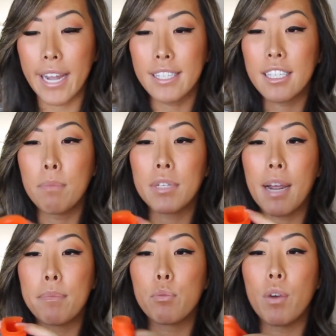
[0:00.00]
and
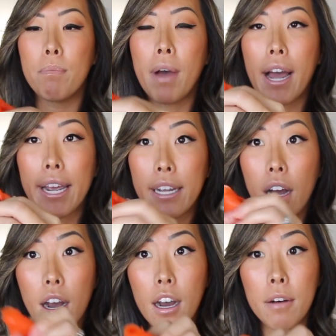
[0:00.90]
sometimes when
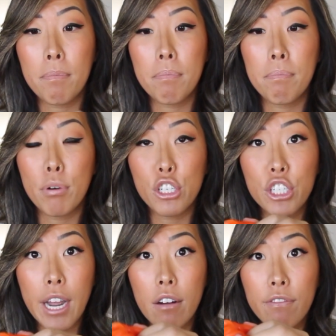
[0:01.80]
my push
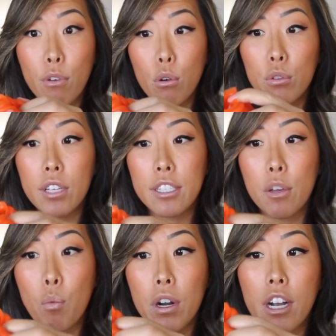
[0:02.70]
down fold
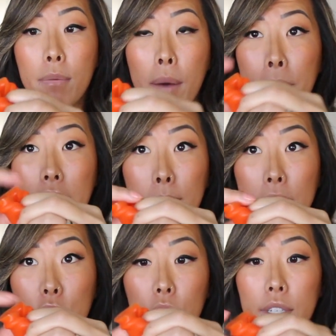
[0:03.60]
doesn't want to come up because my
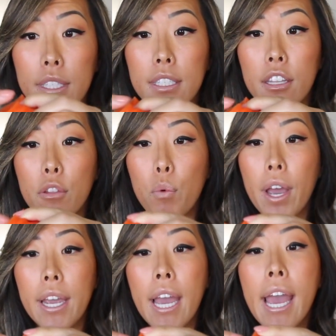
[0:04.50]
cervix is in the
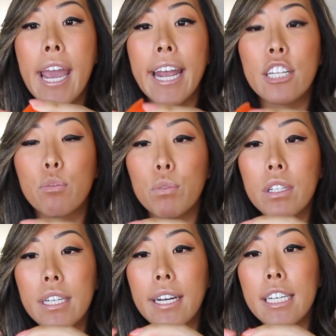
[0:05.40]
way. It's
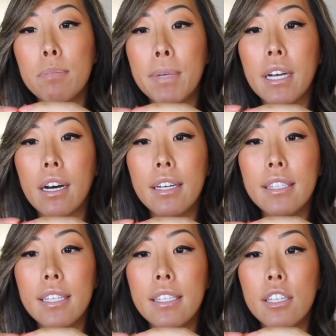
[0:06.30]
really nice
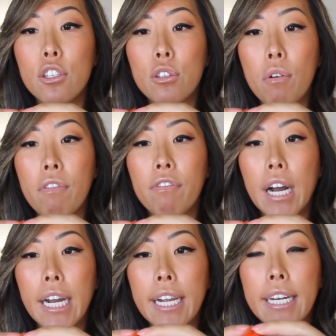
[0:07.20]
because this is so
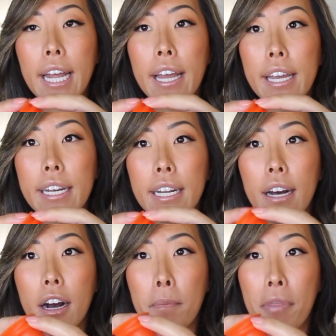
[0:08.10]
fine and
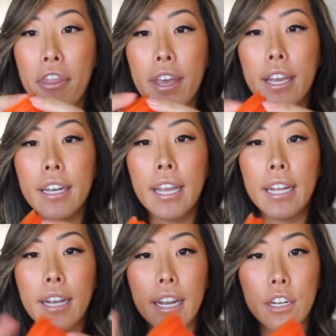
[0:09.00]
thin
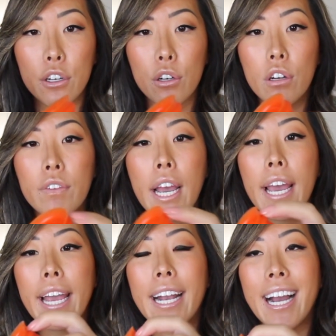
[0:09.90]
and kind of curved.
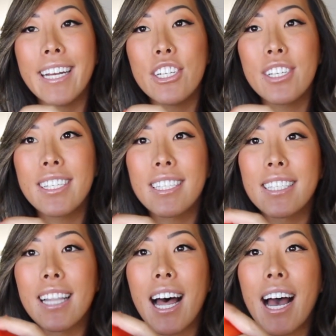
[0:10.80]
It kind of just
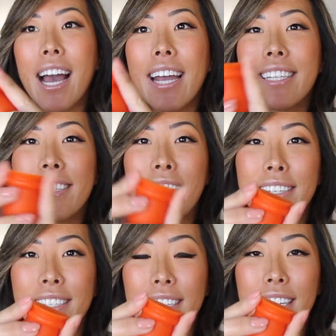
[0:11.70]
slides
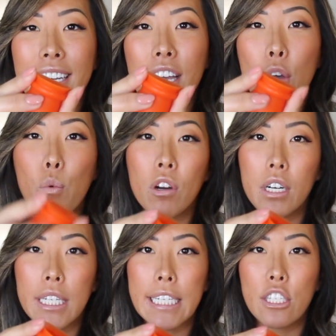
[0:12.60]
nicely
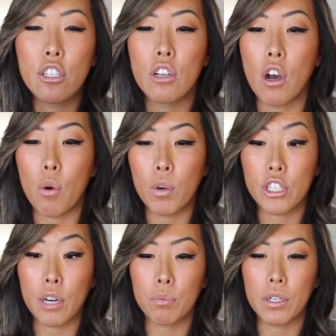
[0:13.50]
where it needs to go,
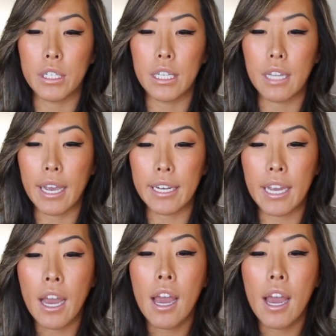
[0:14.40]
which I really like.